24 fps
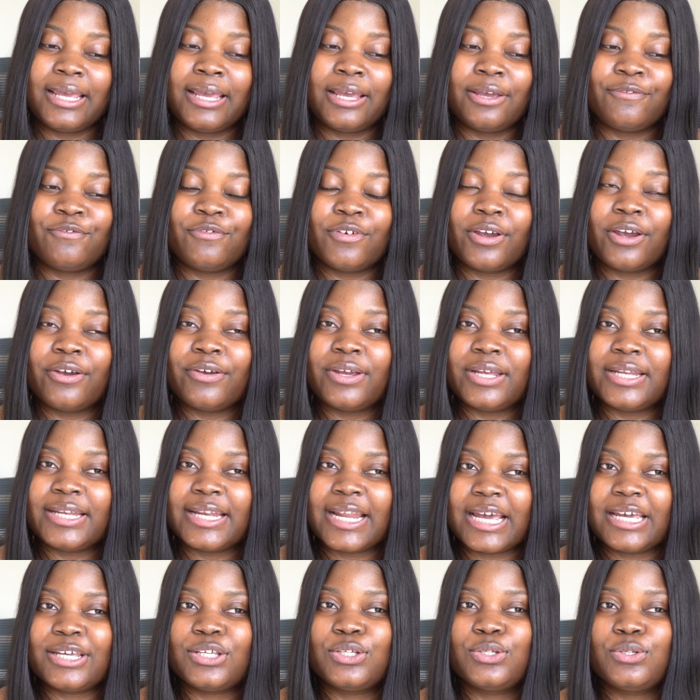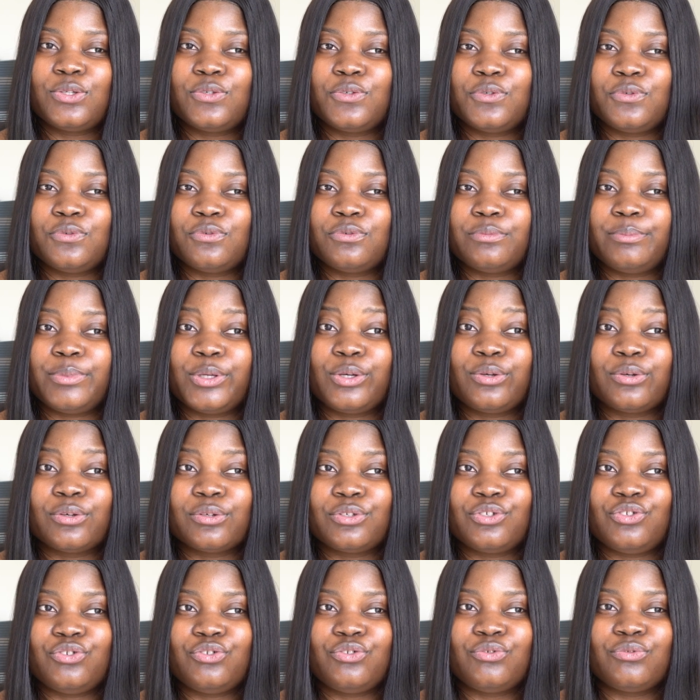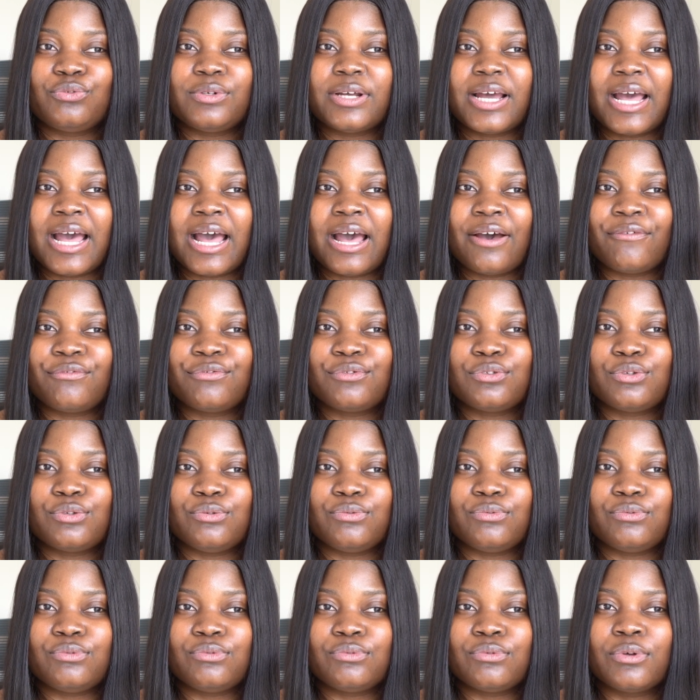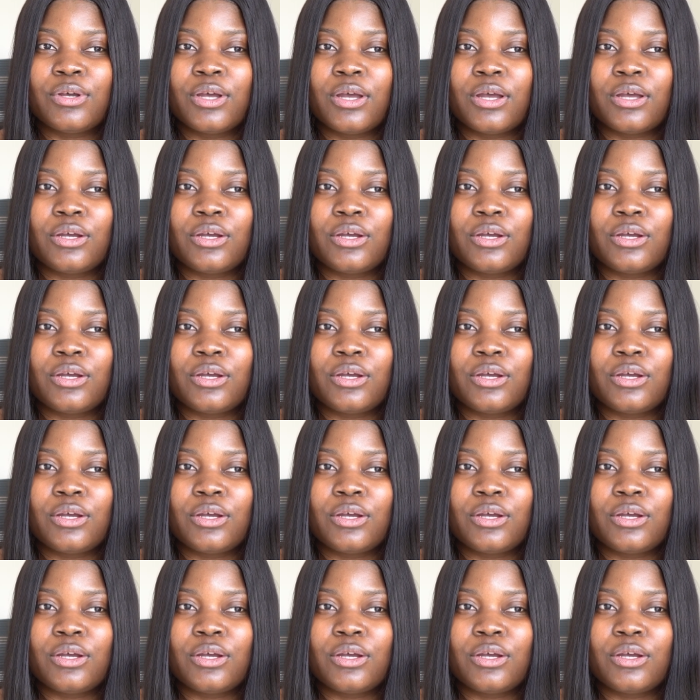a very nice tool because you don't have to